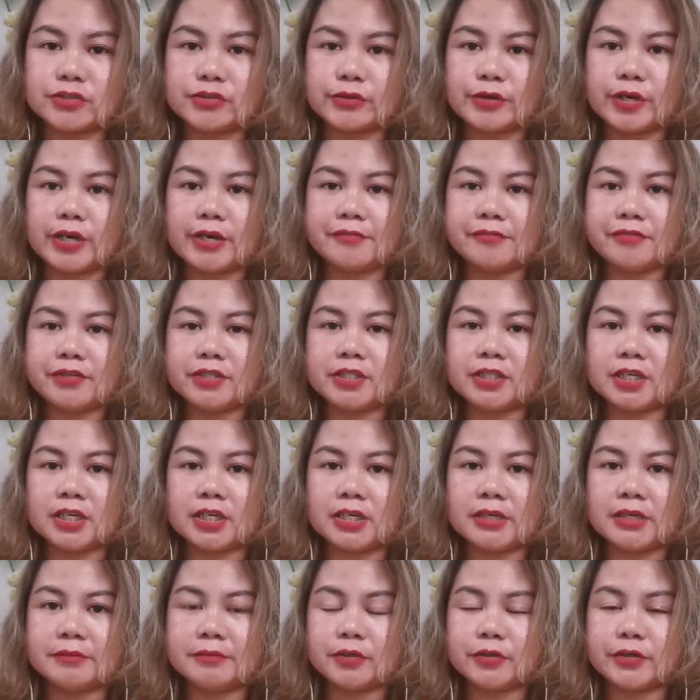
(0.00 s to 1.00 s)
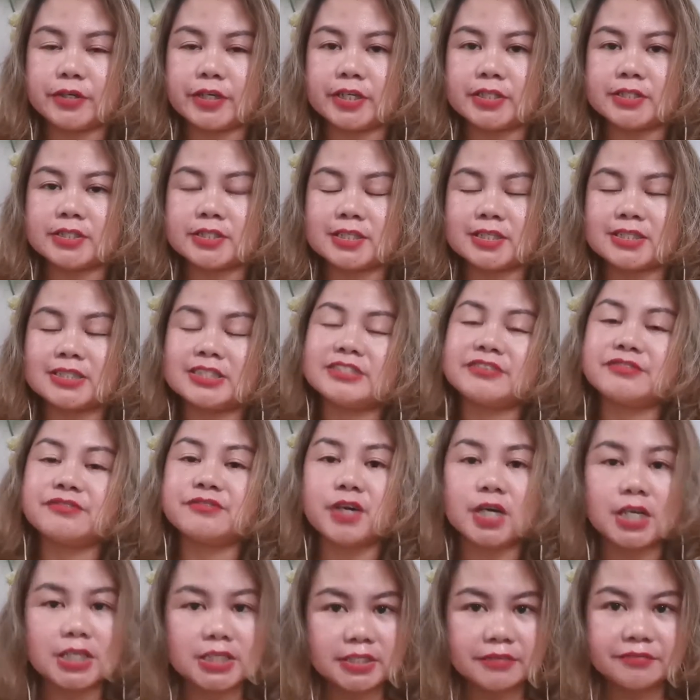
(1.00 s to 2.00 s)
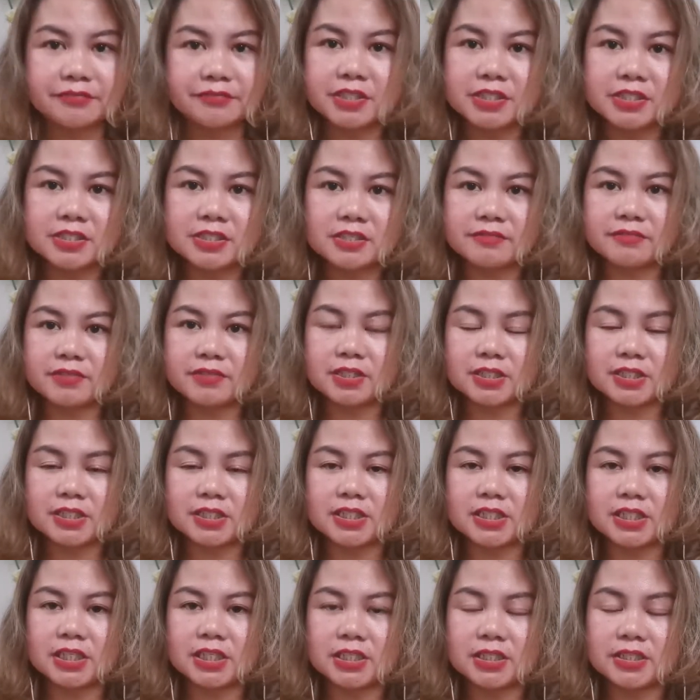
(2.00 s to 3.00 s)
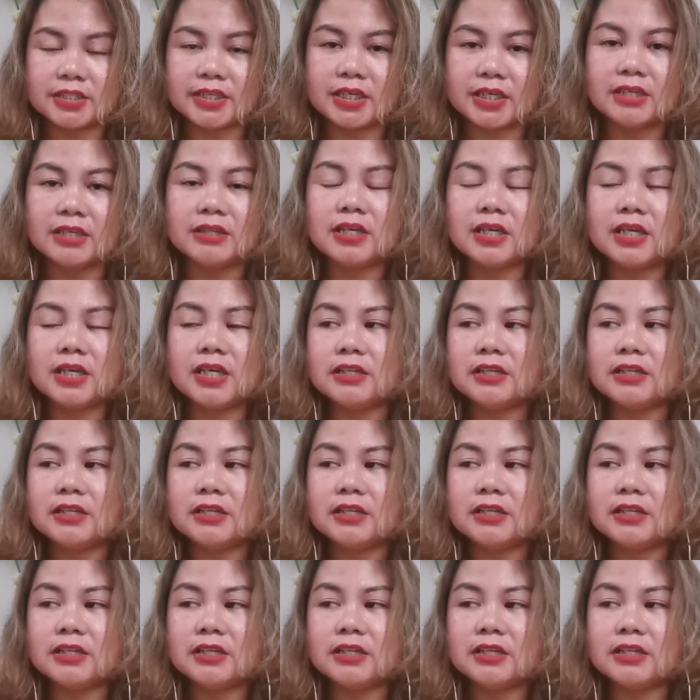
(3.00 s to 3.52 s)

So every time there is a Diwali festival in India,